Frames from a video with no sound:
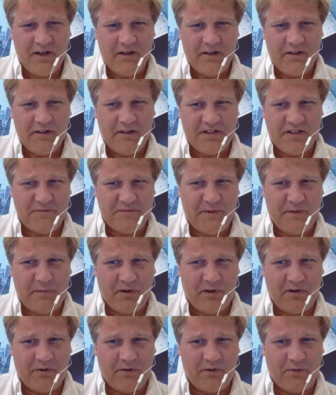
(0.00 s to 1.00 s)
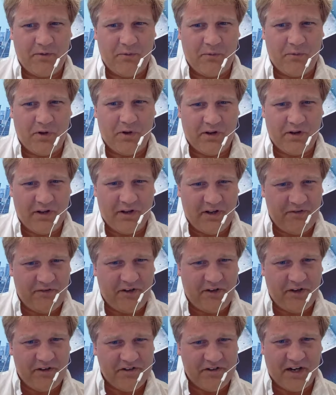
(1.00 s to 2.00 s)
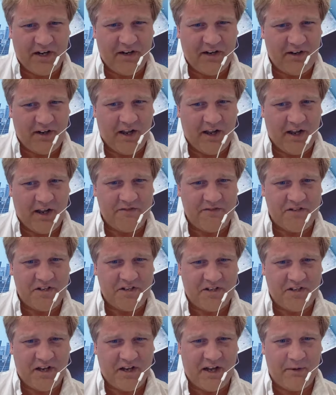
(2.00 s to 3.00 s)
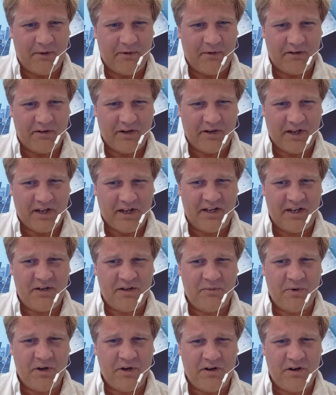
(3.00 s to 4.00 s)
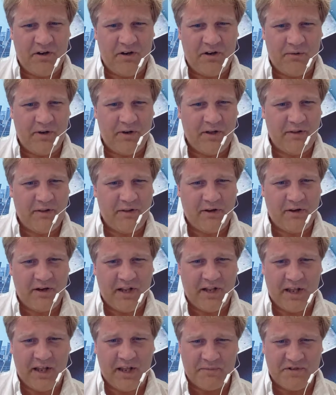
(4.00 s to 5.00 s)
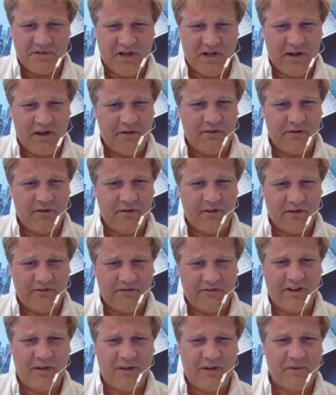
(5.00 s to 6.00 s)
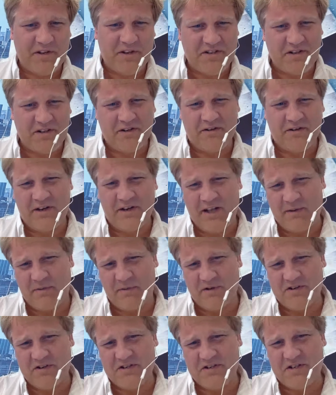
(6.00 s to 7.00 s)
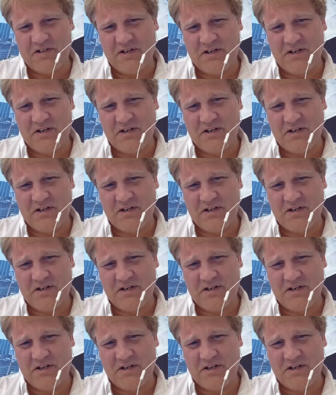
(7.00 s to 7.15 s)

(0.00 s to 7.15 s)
these people will live their entire lives and die without anyone knowing their names other than their families and their neighbors.